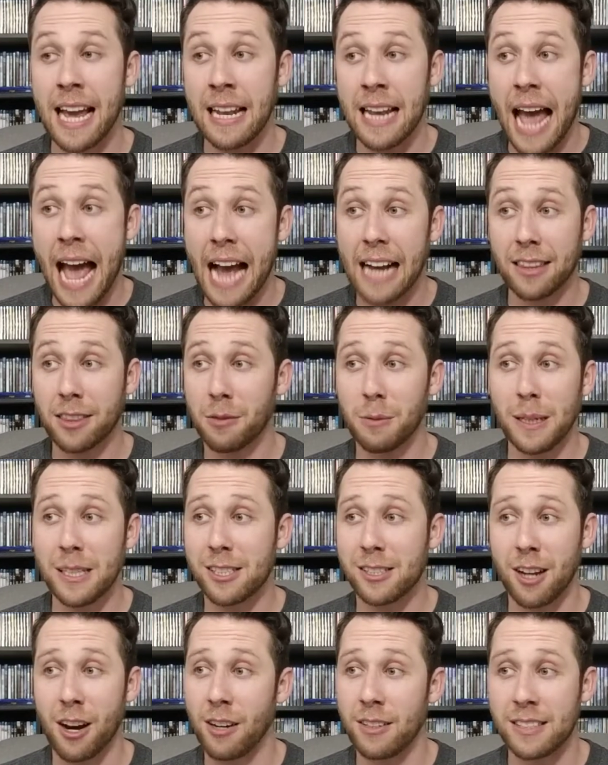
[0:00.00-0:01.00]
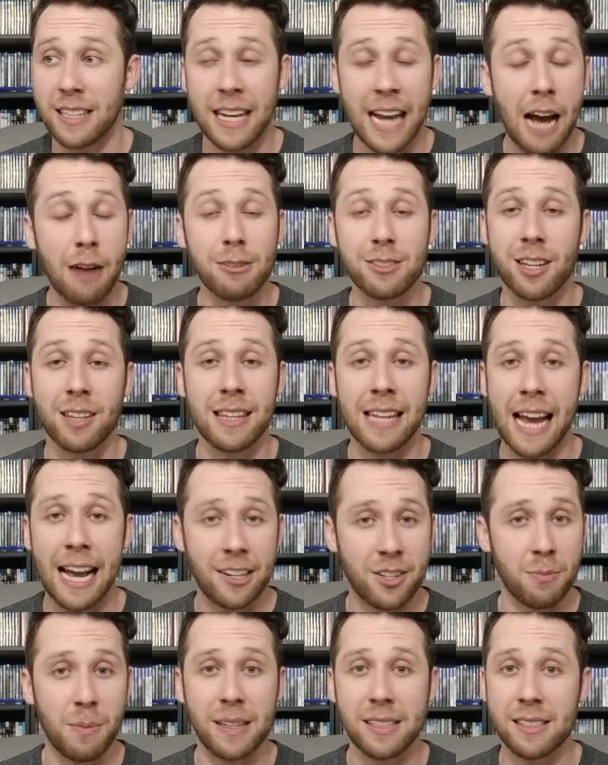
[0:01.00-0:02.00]
And Act 3 starts, and I was on the
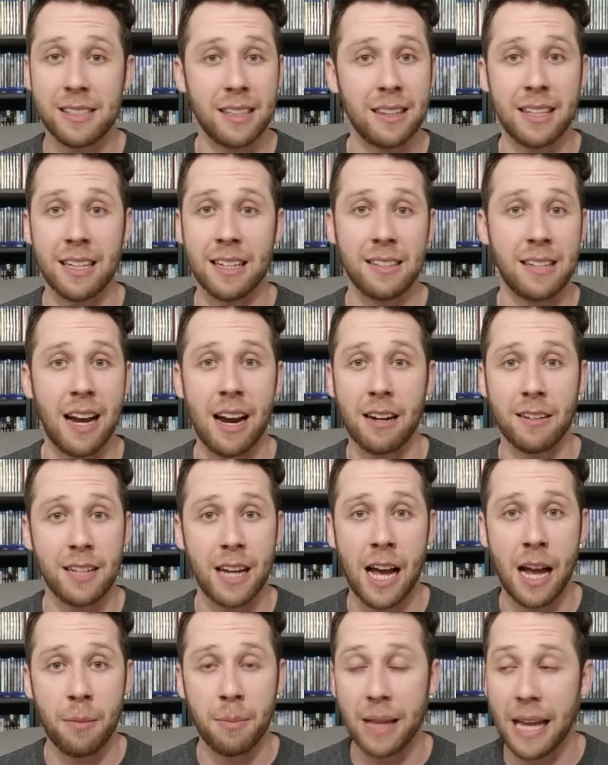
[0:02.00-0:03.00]
edge of my seat the entire time.